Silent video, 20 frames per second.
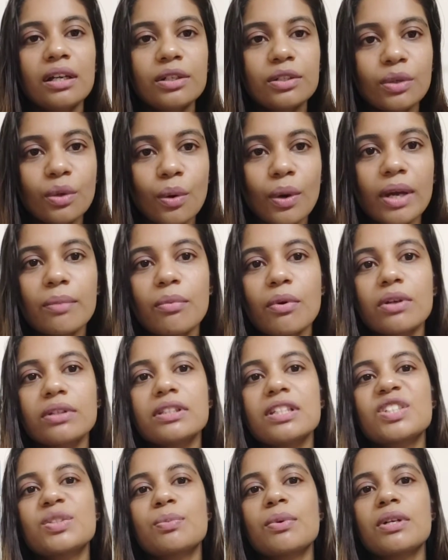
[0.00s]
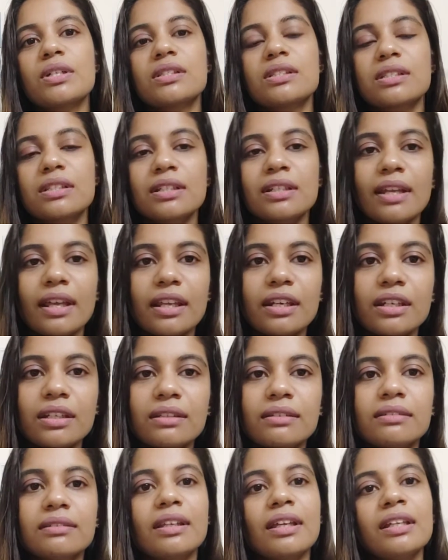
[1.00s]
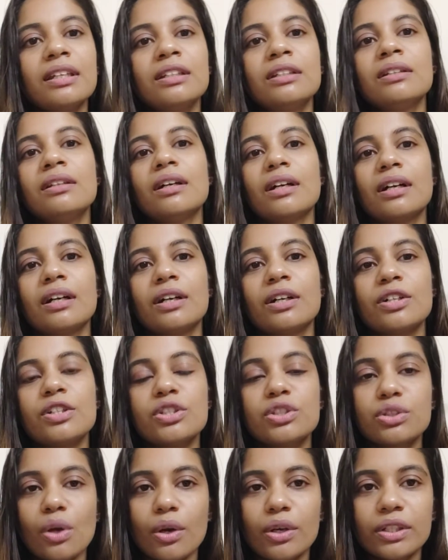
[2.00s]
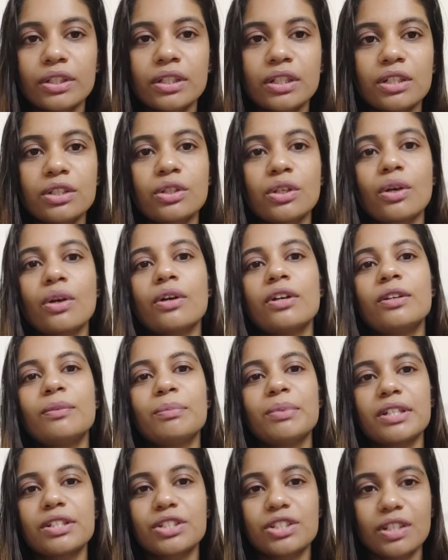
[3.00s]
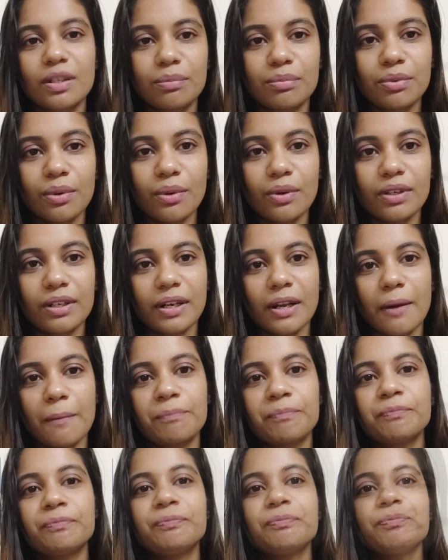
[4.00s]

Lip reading: know about this person, and then join in your PhD program.